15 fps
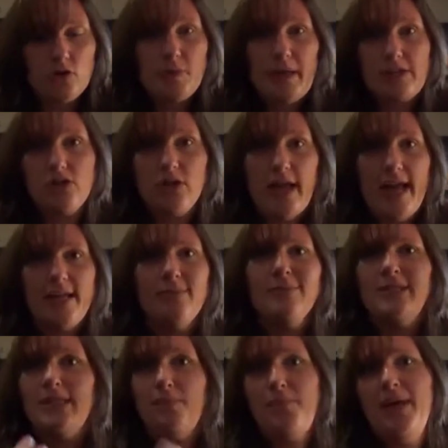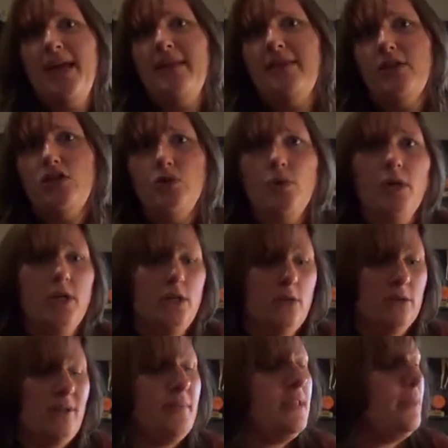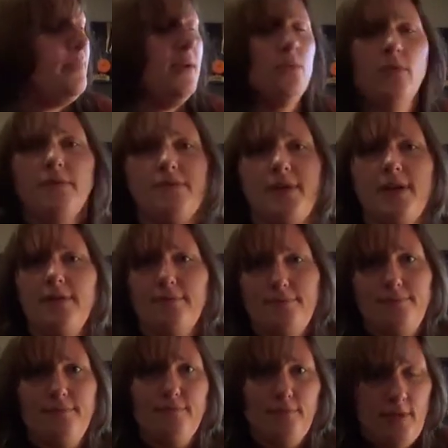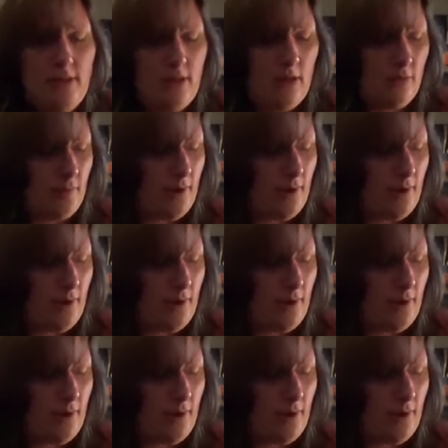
special items, the pin that you want to use. I mean, the pin would fit in the other